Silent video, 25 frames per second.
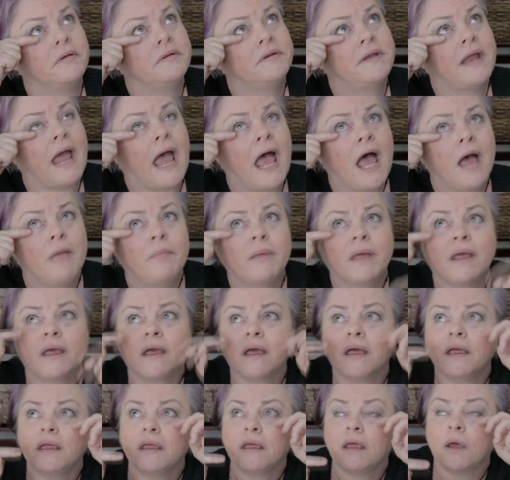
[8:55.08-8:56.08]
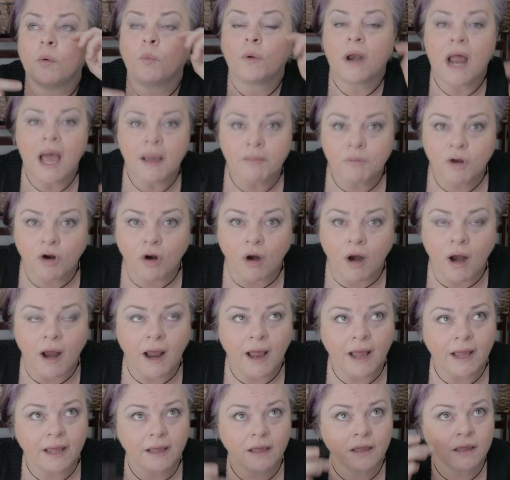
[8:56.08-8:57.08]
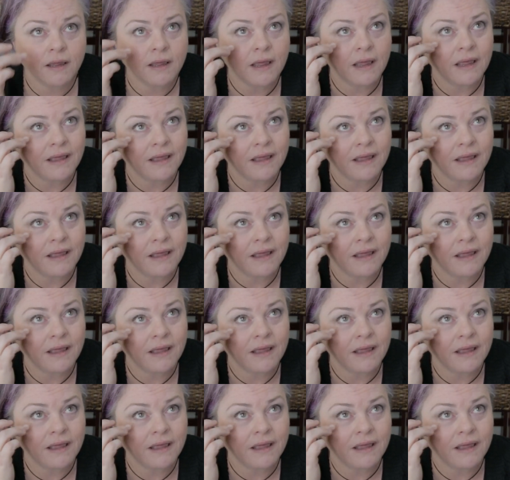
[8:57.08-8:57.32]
dabbing, when I'm crying,